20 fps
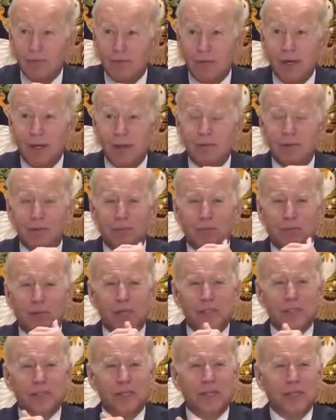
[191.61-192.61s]
For any of the
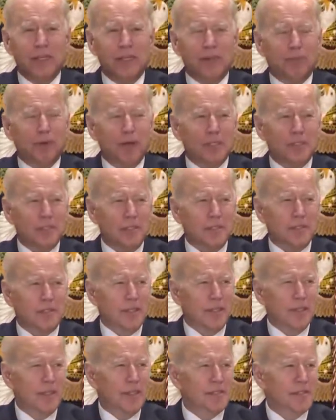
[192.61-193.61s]
press
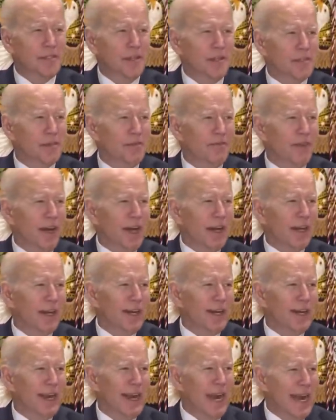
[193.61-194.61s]
listening, this doesn't
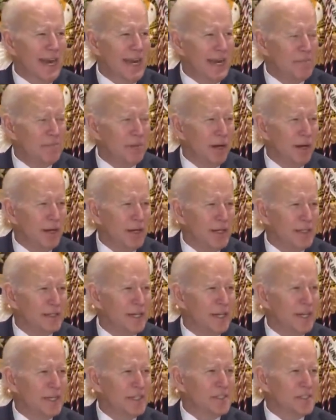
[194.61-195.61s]
violate
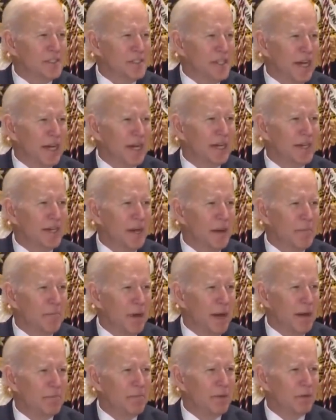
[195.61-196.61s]
anybody's Second
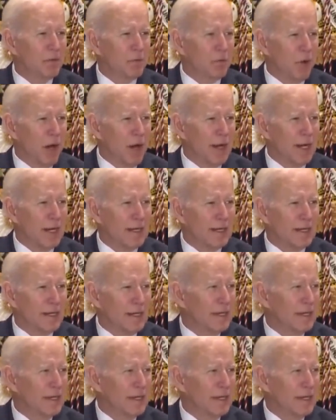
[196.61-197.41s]
Amendment right.